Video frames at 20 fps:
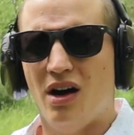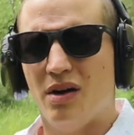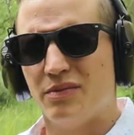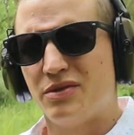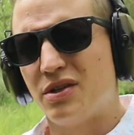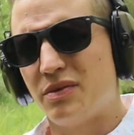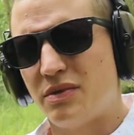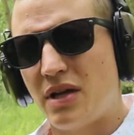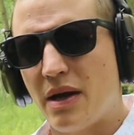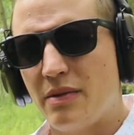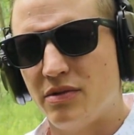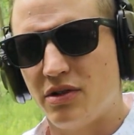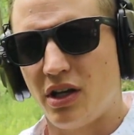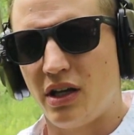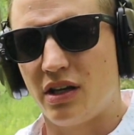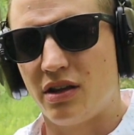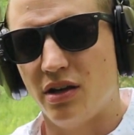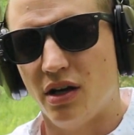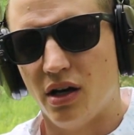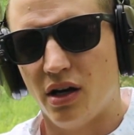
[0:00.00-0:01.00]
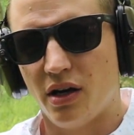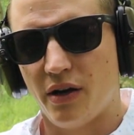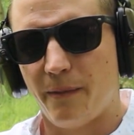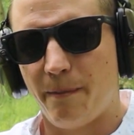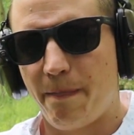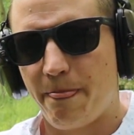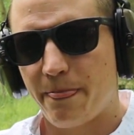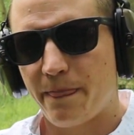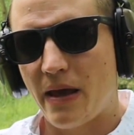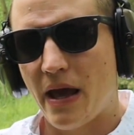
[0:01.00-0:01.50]
sometimes like the
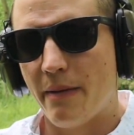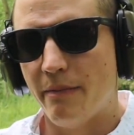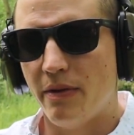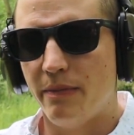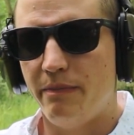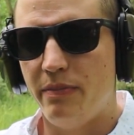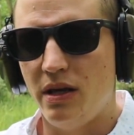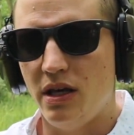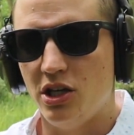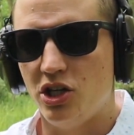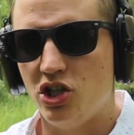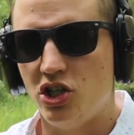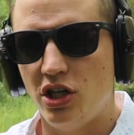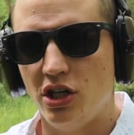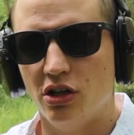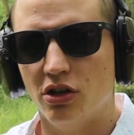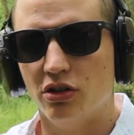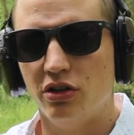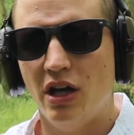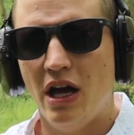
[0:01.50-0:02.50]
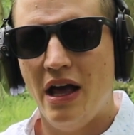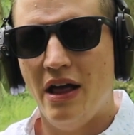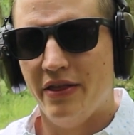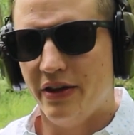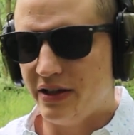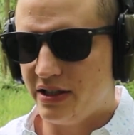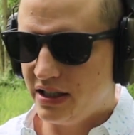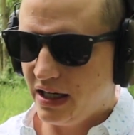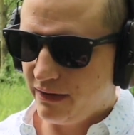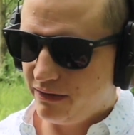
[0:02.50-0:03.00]
M&P Shield,
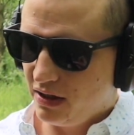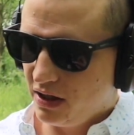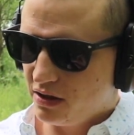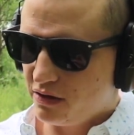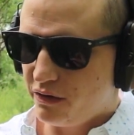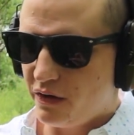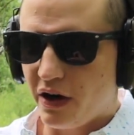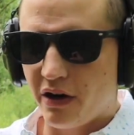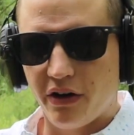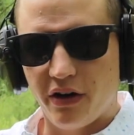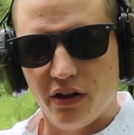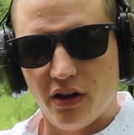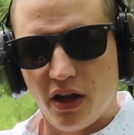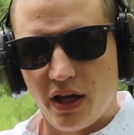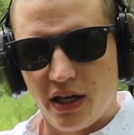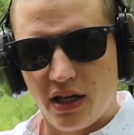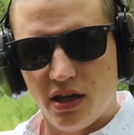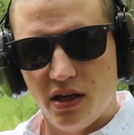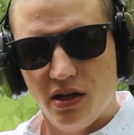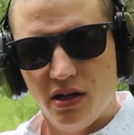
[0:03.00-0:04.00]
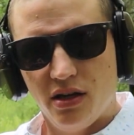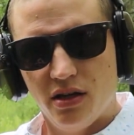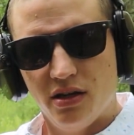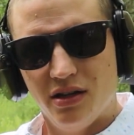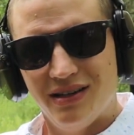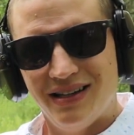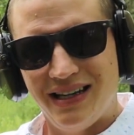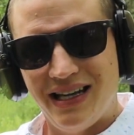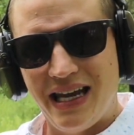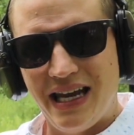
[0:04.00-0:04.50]
the safety is very like
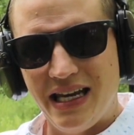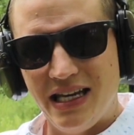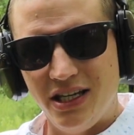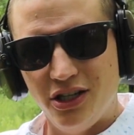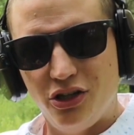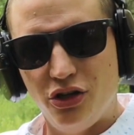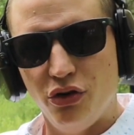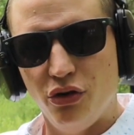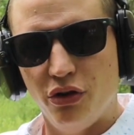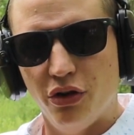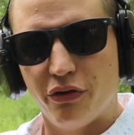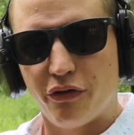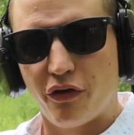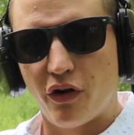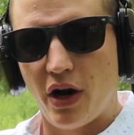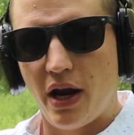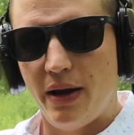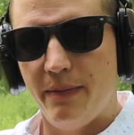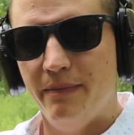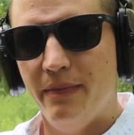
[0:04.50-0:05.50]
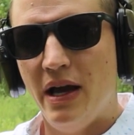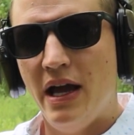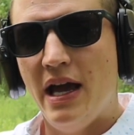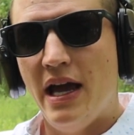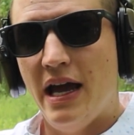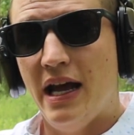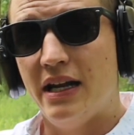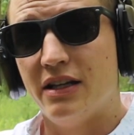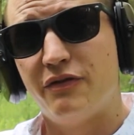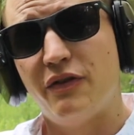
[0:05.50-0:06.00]
into the frame
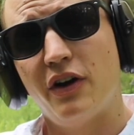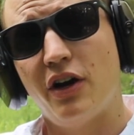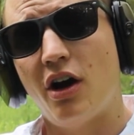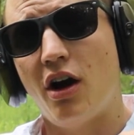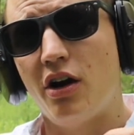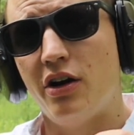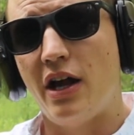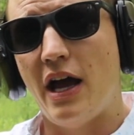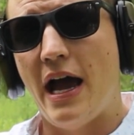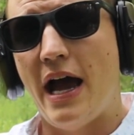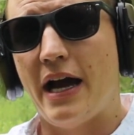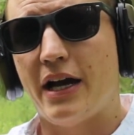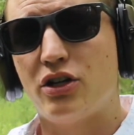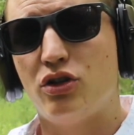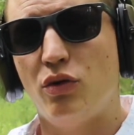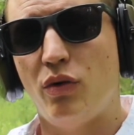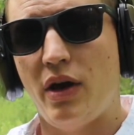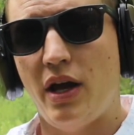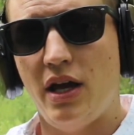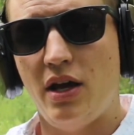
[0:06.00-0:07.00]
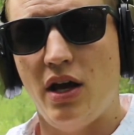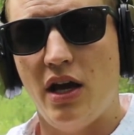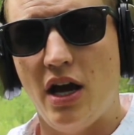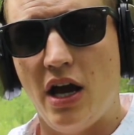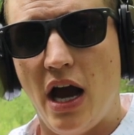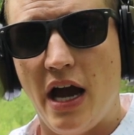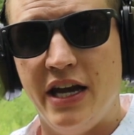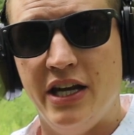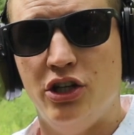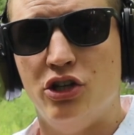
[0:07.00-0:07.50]
and it's very hard to actuate
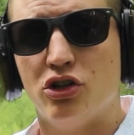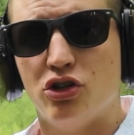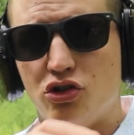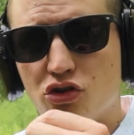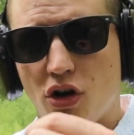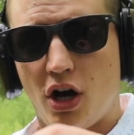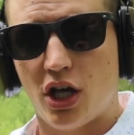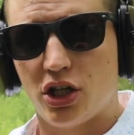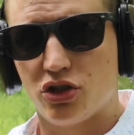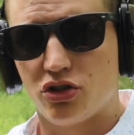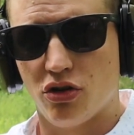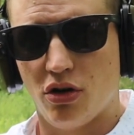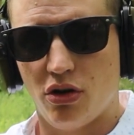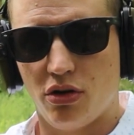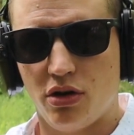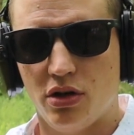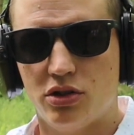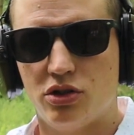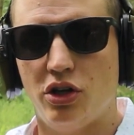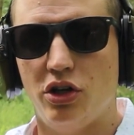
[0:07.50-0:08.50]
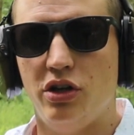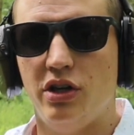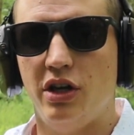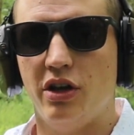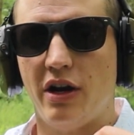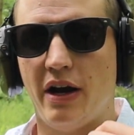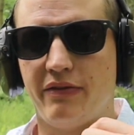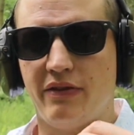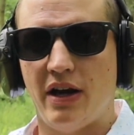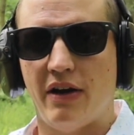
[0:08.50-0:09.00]
in your draw stroke. So you
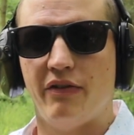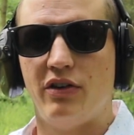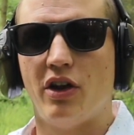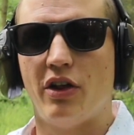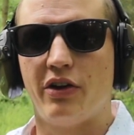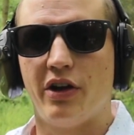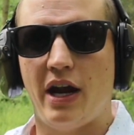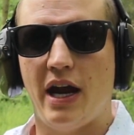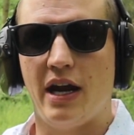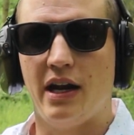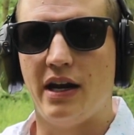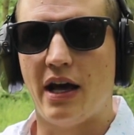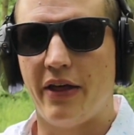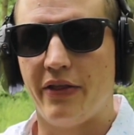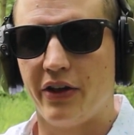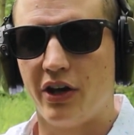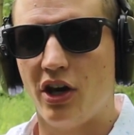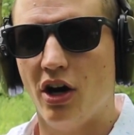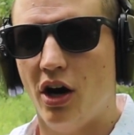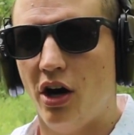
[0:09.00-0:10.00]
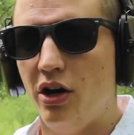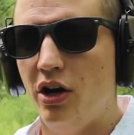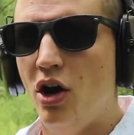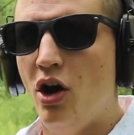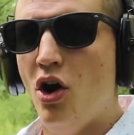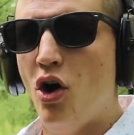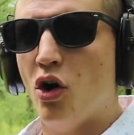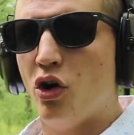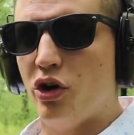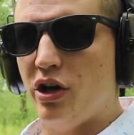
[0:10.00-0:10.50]
either have to have another hand on the gun
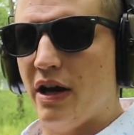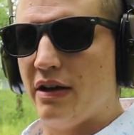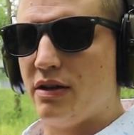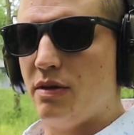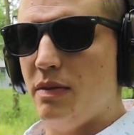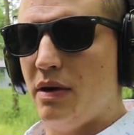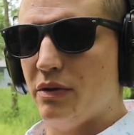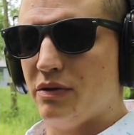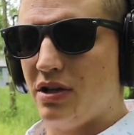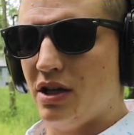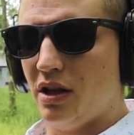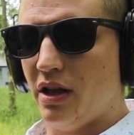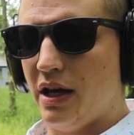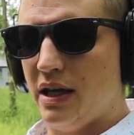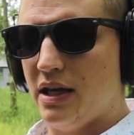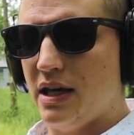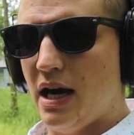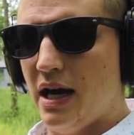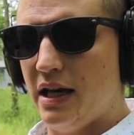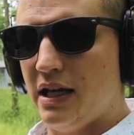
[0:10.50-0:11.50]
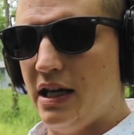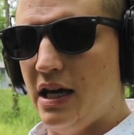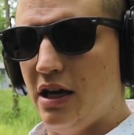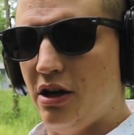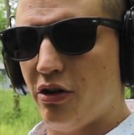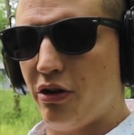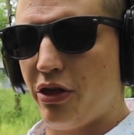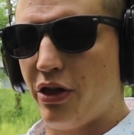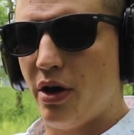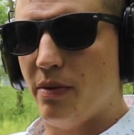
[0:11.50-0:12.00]
or you have to be able to like kind of get
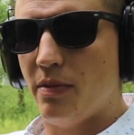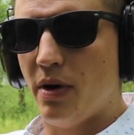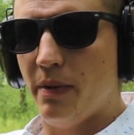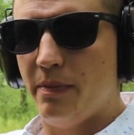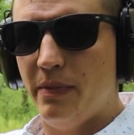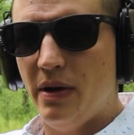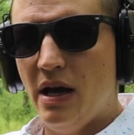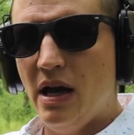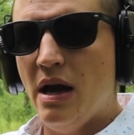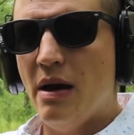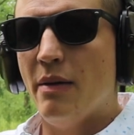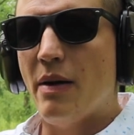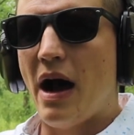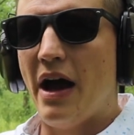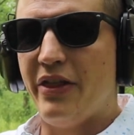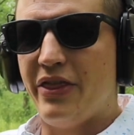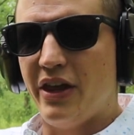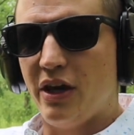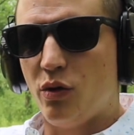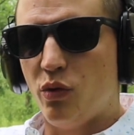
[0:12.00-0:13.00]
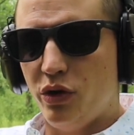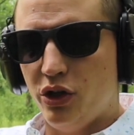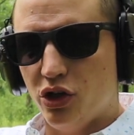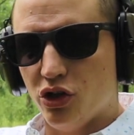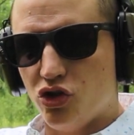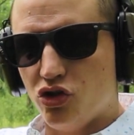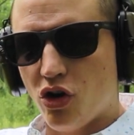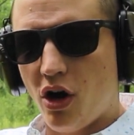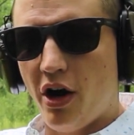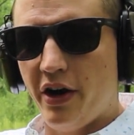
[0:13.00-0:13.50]
your thumb up. I think when you're
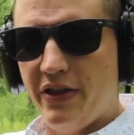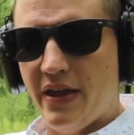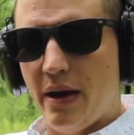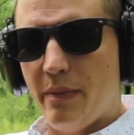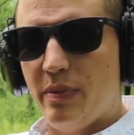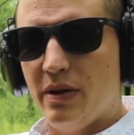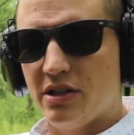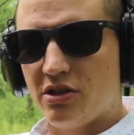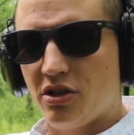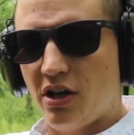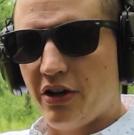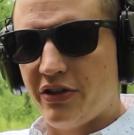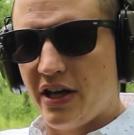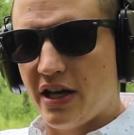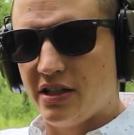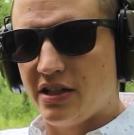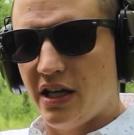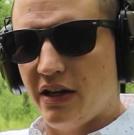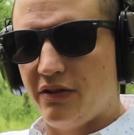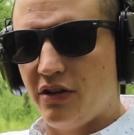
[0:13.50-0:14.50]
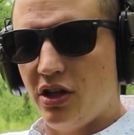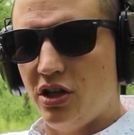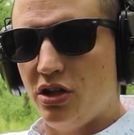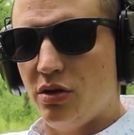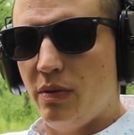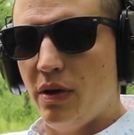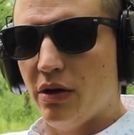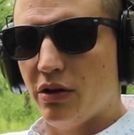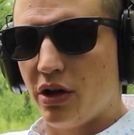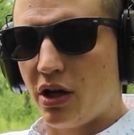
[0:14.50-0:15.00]
drawing that pistol out, that safety
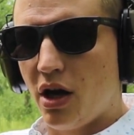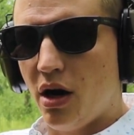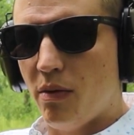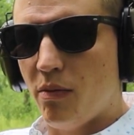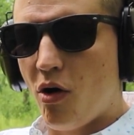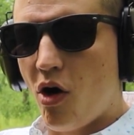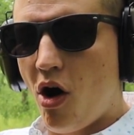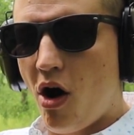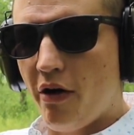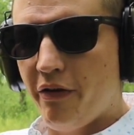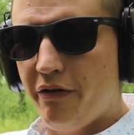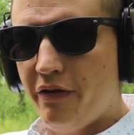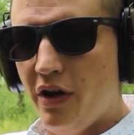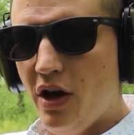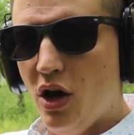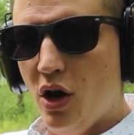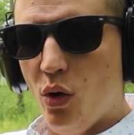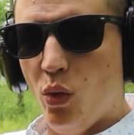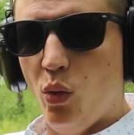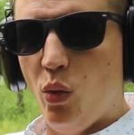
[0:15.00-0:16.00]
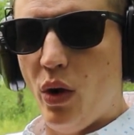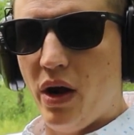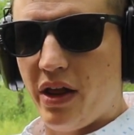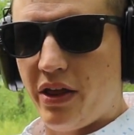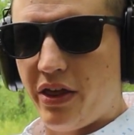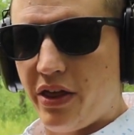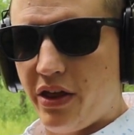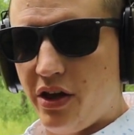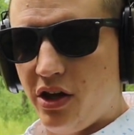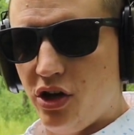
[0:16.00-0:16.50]
should be able to come off
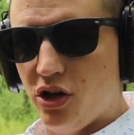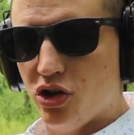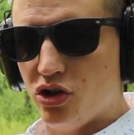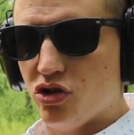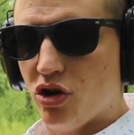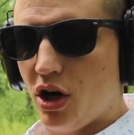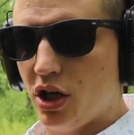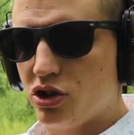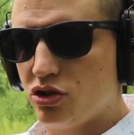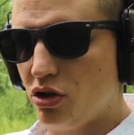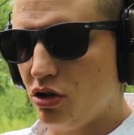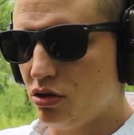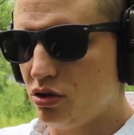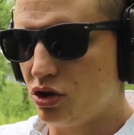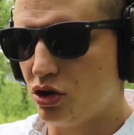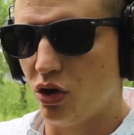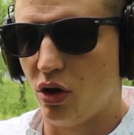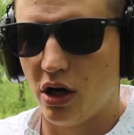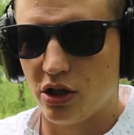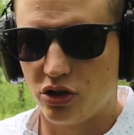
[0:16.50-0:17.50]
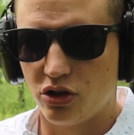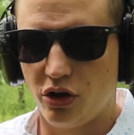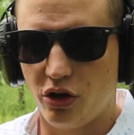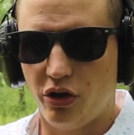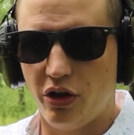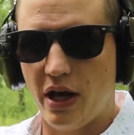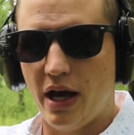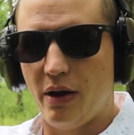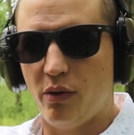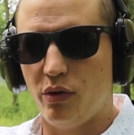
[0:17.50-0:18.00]
with your draw stroke. So I'll show
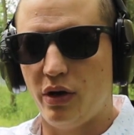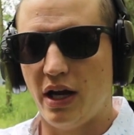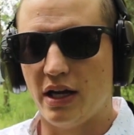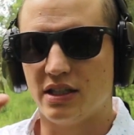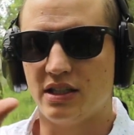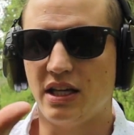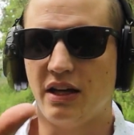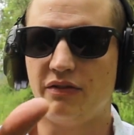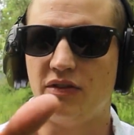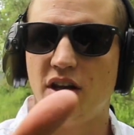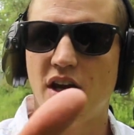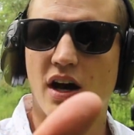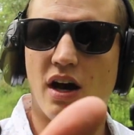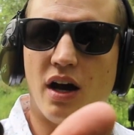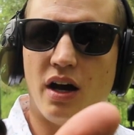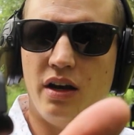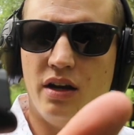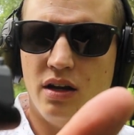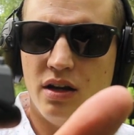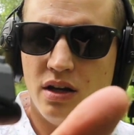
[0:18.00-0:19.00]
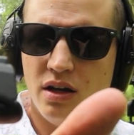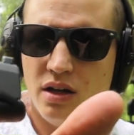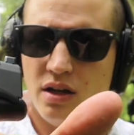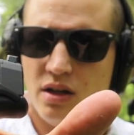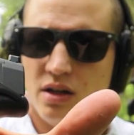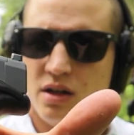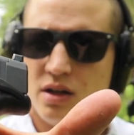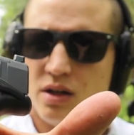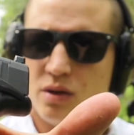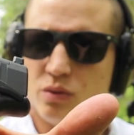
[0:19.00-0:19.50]
you that. We got safety on.
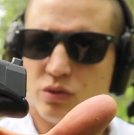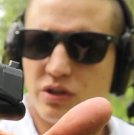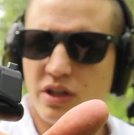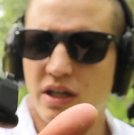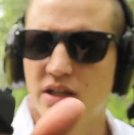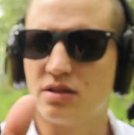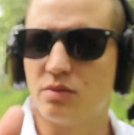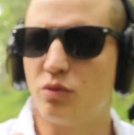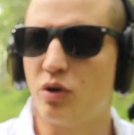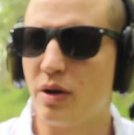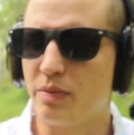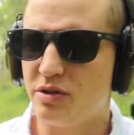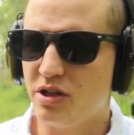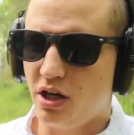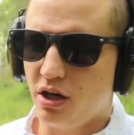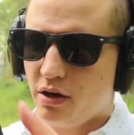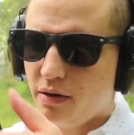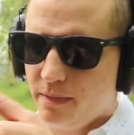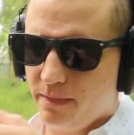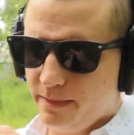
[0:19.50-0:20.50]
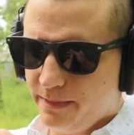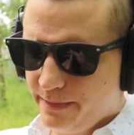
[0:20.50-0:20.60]
We'll take some reps here.